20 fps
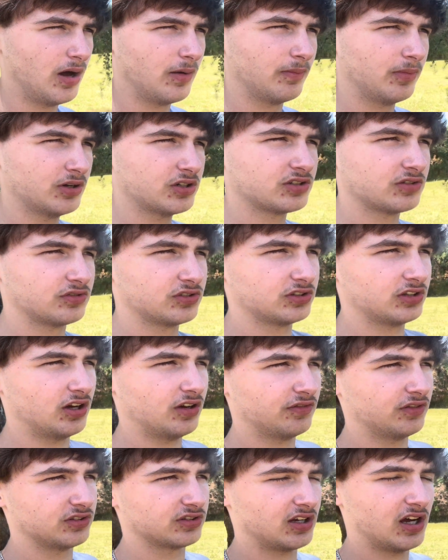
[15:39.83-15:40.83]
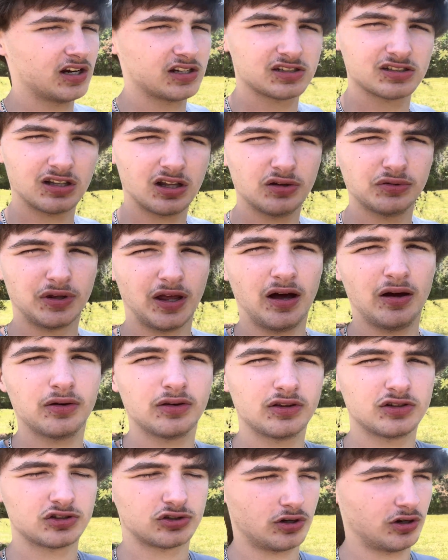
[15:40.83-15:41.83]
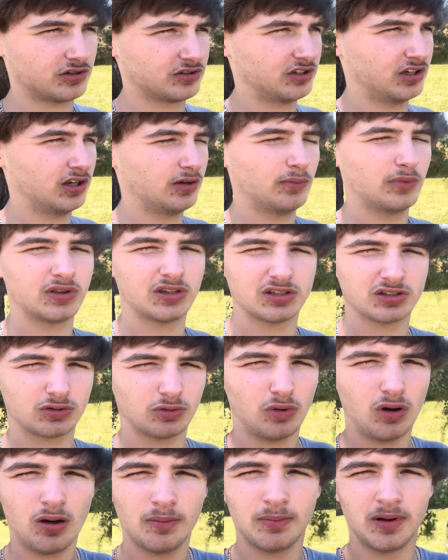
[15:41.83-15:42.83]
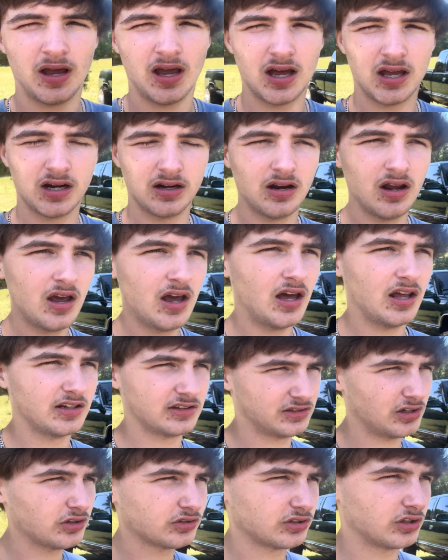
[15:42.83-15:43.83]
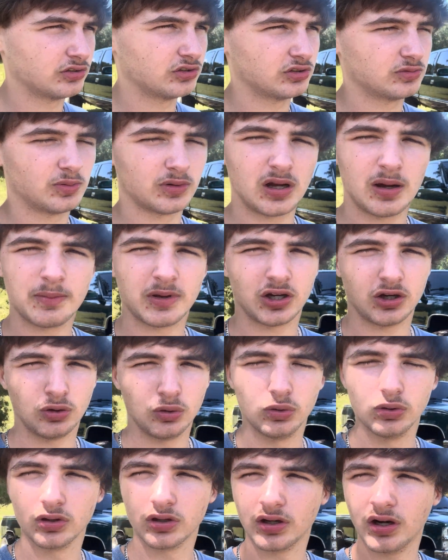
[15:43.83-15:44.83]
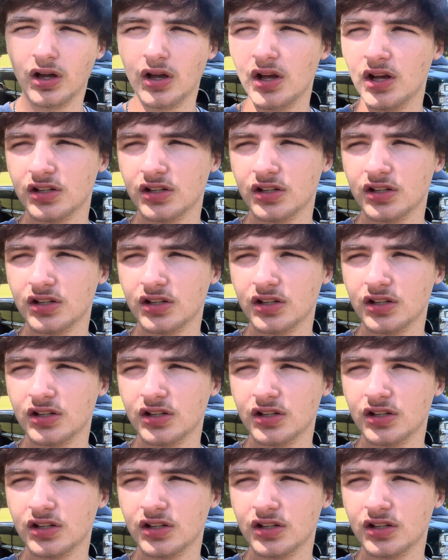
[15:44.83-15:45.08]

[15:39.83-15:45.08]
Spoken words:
A bunch of stuff is kind of slowed down in the truck scene with the squat ban, and it's also just becoming cooler.